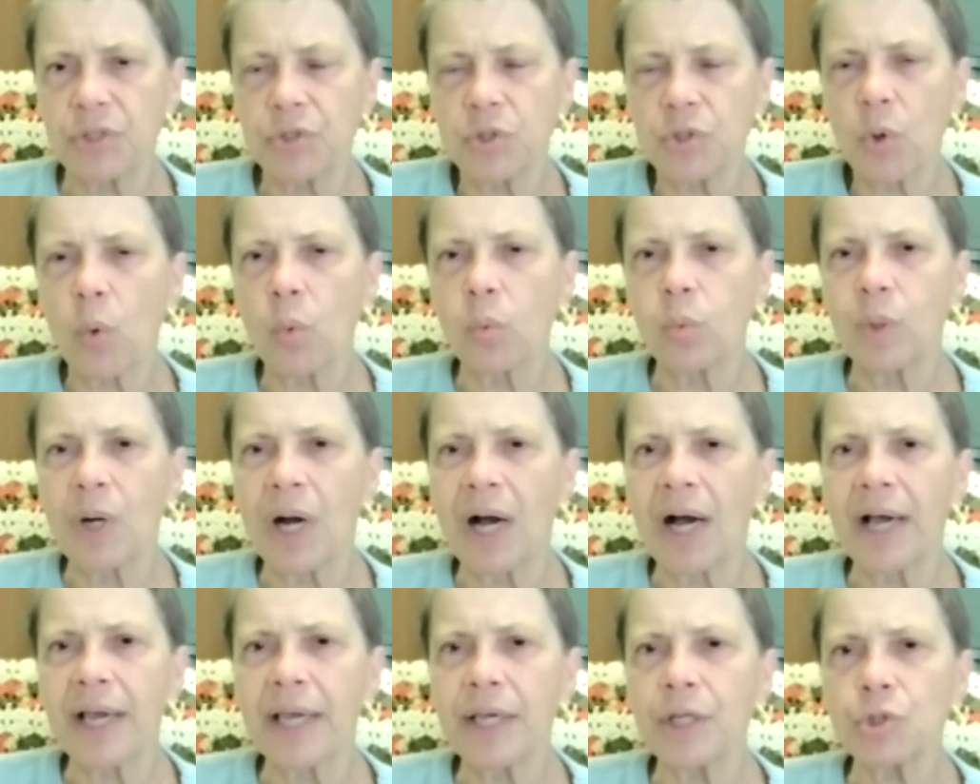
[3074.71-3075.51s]
So
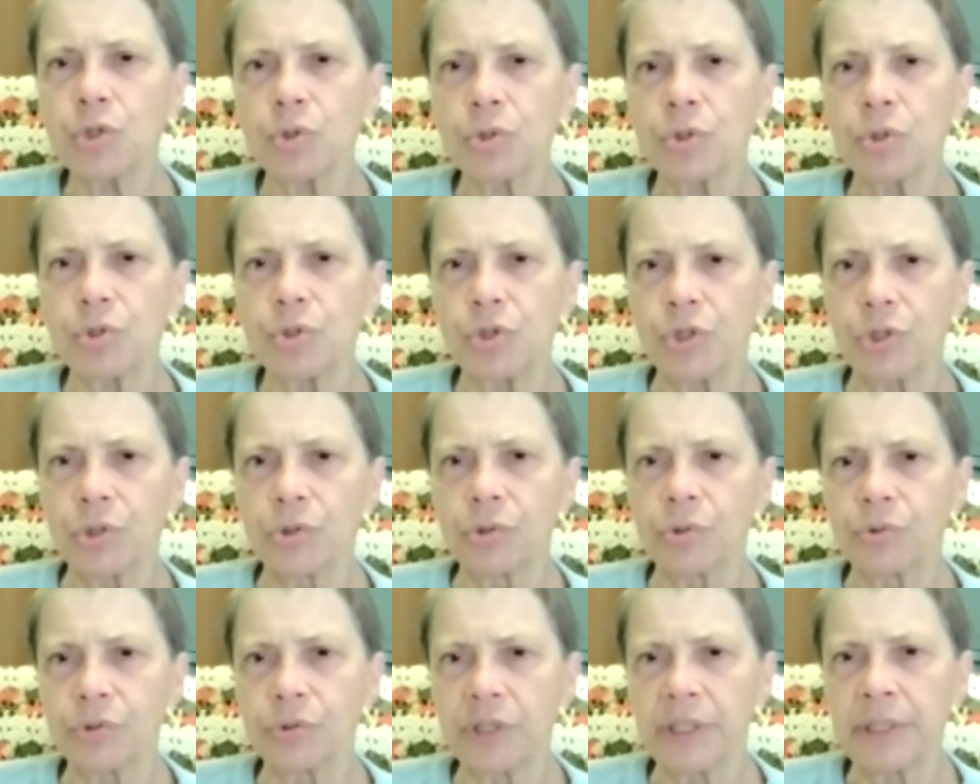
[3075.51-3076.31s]
why should
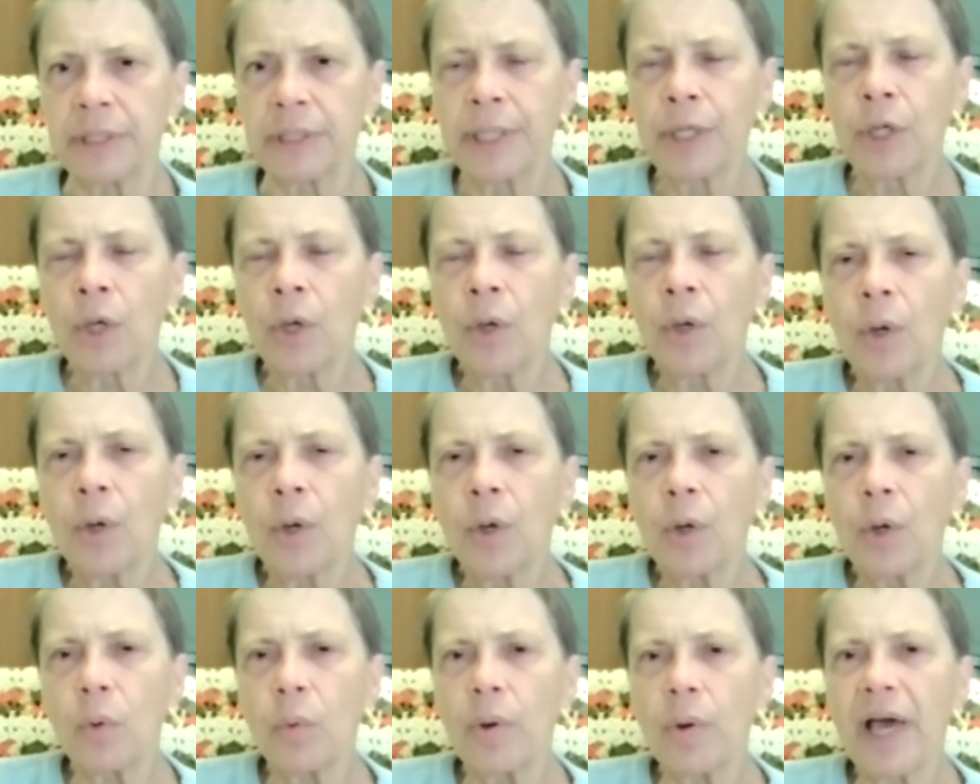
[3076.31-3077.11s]
children
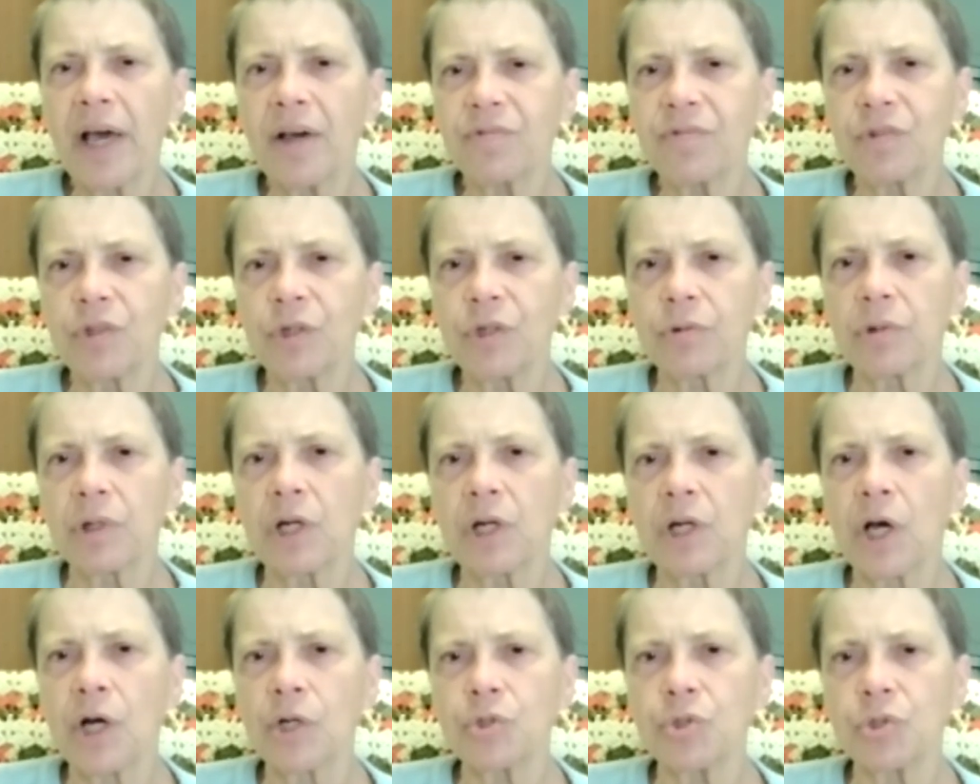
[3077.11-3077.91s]
who have
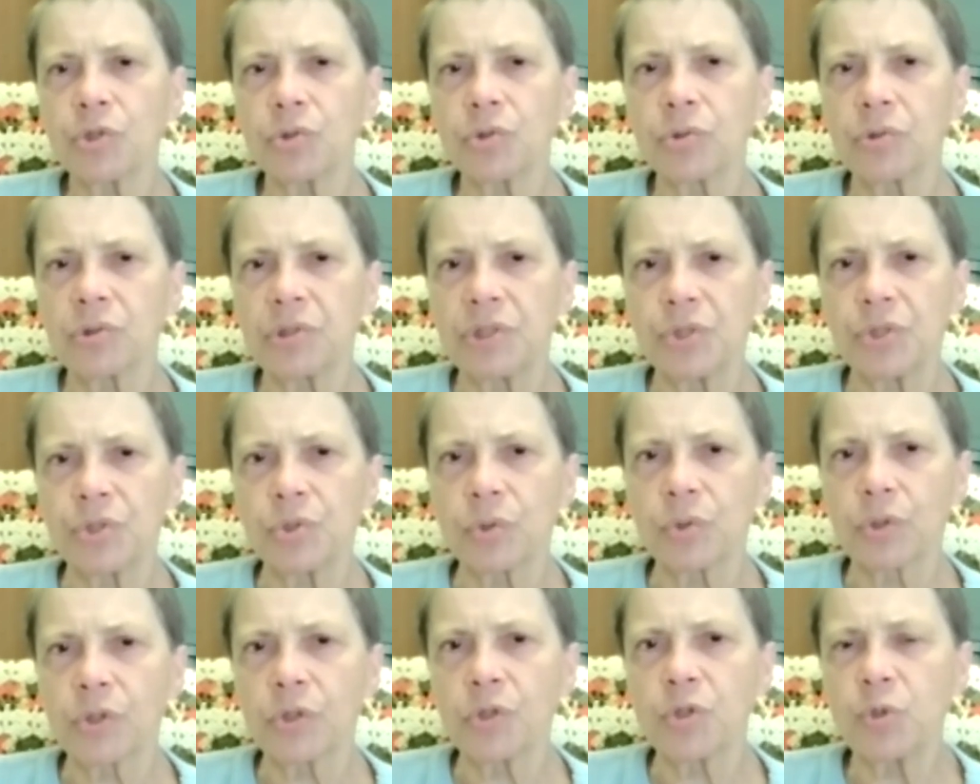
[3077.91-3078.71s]
neurological
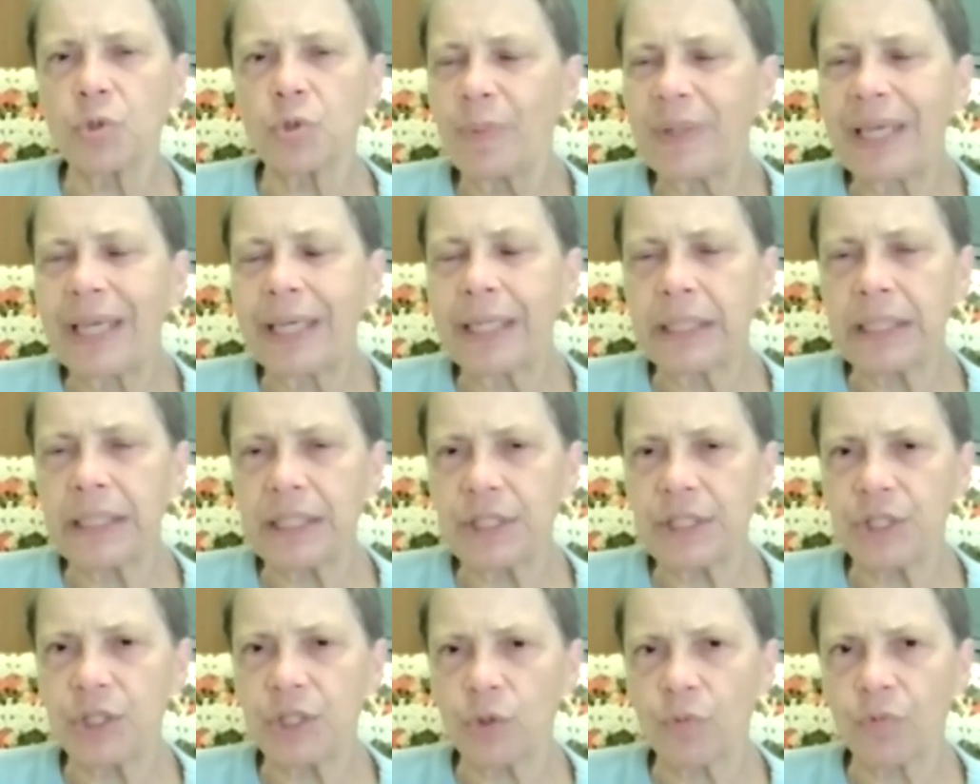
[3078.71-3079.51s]
disorders be
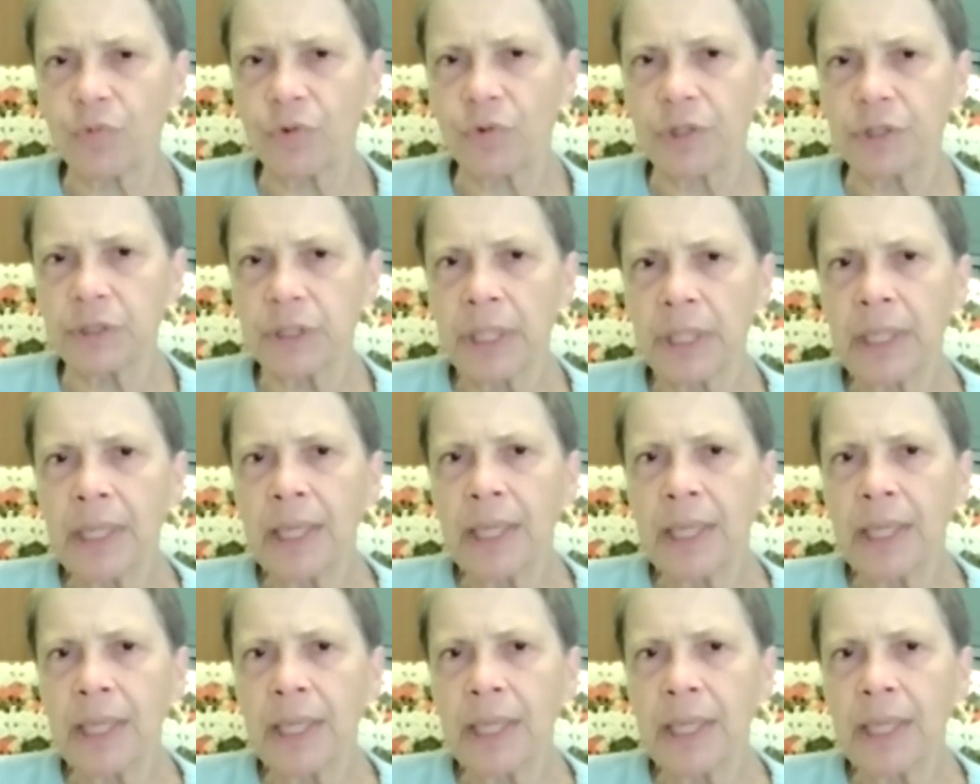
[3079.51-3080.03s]
any different?